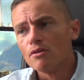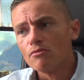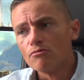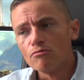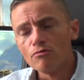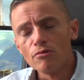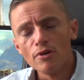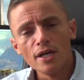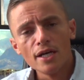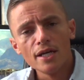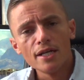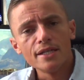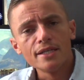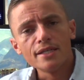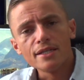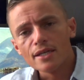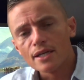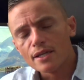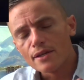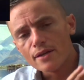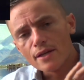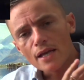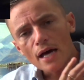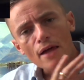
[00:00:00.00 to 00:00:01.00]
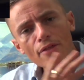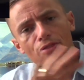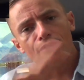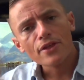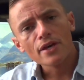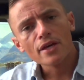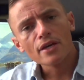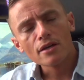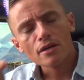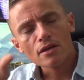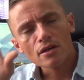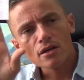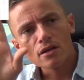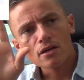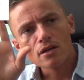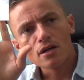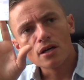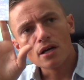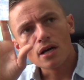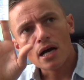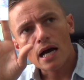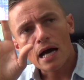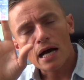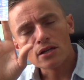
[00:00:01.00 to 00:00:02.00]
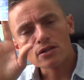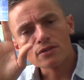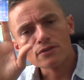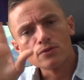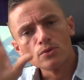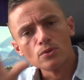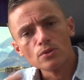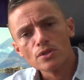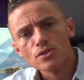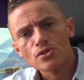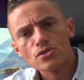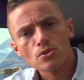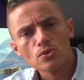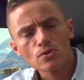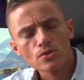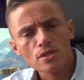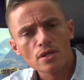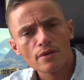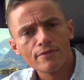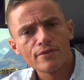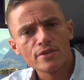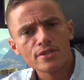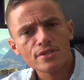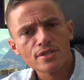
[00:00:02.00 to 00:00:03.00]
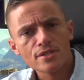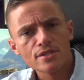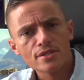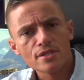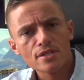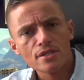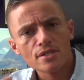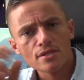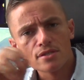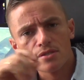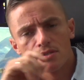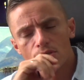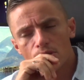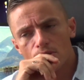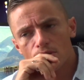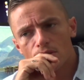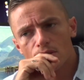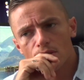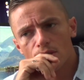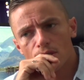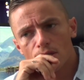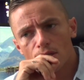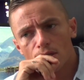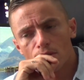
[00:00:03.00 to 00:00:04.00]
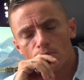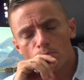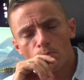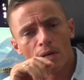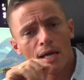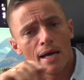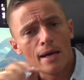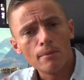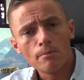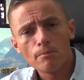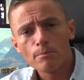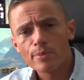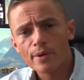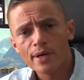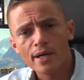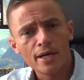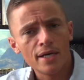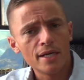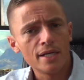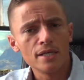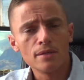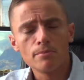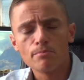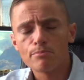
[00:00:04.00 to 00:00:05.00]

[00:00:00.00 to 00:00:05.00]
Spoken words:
Really, nothing out of all the stores I visited, Blancpain